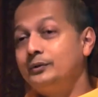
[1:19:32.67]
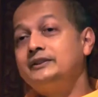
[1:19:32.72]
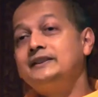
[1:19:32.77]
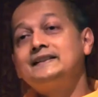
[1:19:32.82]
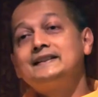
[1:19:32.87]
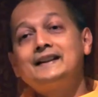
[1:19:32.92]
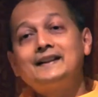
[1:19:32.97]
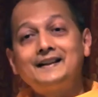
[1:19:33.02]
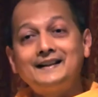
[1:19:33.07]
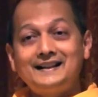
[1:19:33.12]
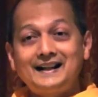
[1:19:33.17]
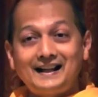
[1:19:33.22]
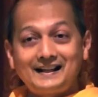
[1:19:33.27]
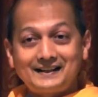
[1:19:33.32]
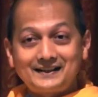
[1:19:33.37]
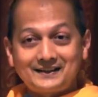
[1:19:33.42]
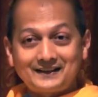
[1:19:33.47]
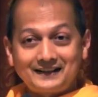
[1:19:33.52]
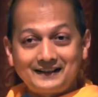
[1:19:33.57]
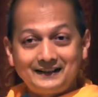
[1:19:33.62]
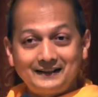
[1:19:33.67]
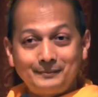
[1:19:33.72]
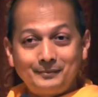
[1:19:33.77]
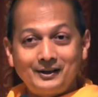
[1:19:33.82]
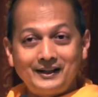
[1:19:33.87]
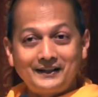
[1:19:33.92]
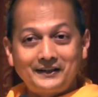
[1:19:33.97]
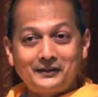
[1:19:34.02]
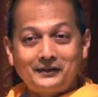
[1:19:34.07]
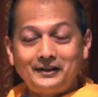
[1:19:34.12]
which is there in Calcutta in the
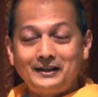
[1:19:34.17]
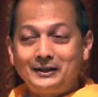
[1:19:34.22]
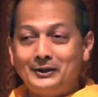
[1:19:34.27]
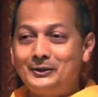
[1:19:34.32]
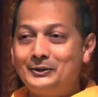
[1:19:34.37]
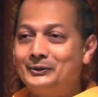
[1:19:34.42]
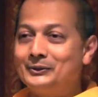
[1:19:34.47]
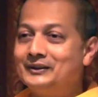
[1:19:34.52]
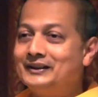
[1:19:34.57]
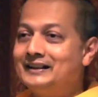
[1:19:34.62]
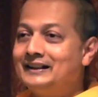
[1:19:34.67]
monastery now.